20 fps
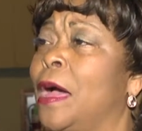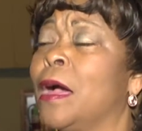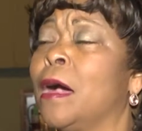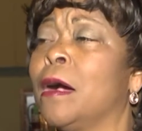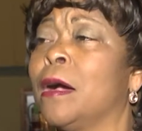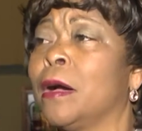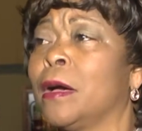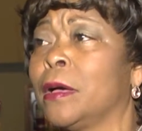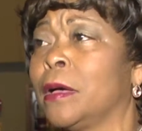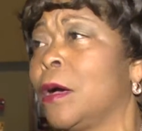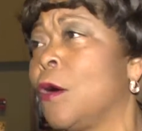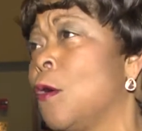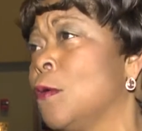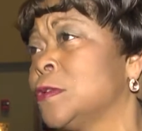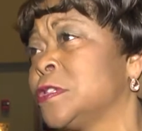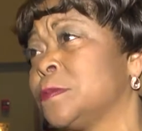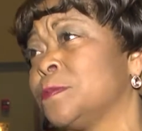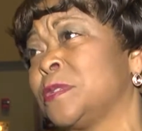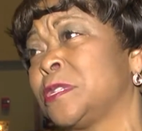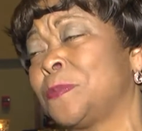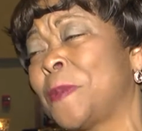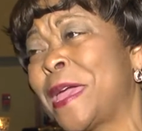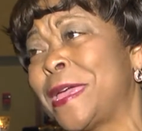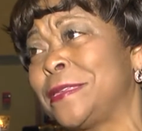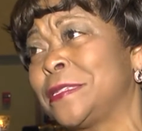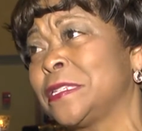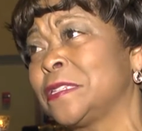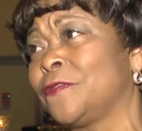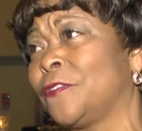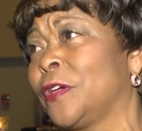wholesome
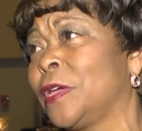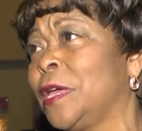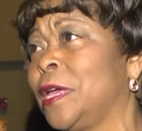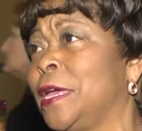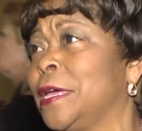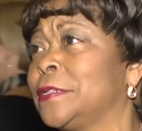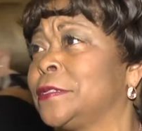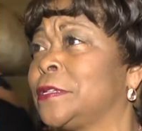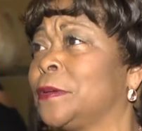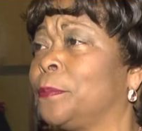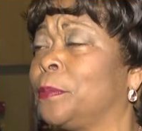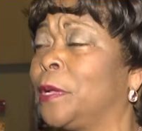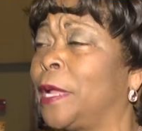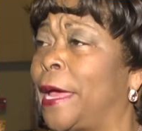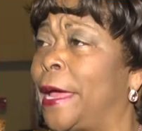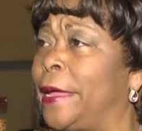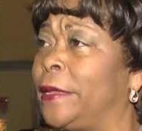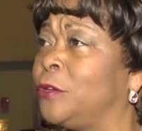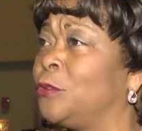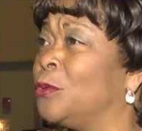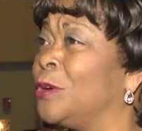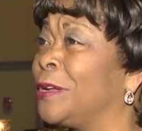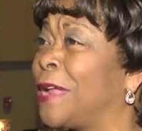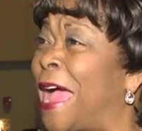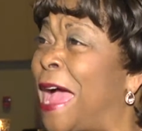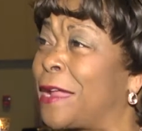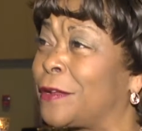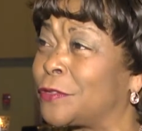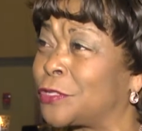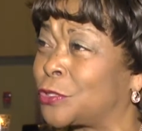spaces for kids to play during
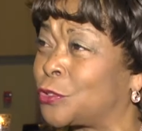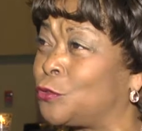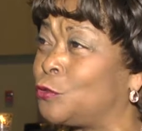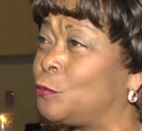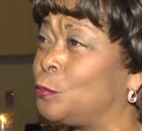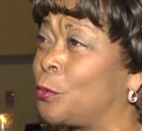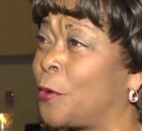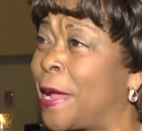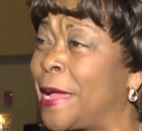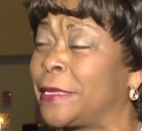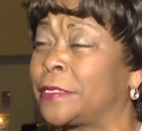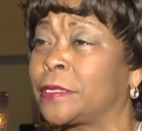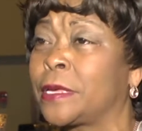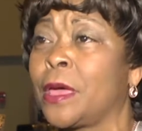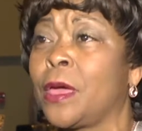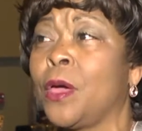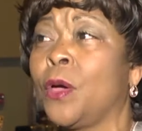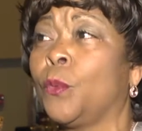out-of-school breaks.